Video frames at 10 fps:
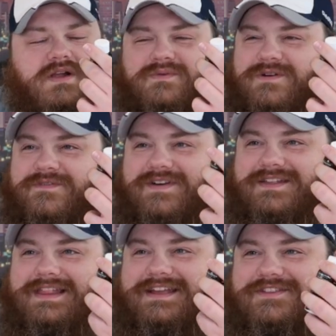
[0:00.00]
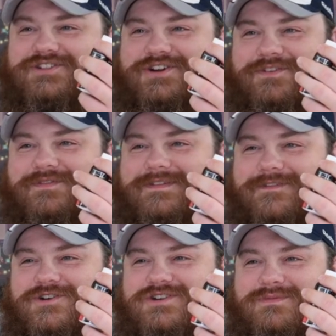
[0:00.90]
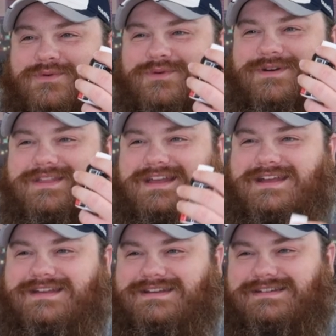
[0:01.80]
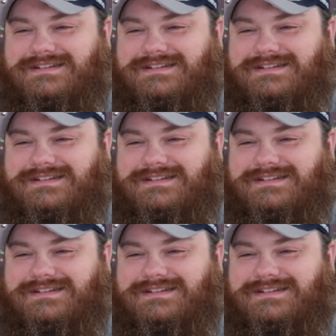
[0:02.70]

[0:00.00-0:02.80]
I wonder if I like the sugar-free version more than...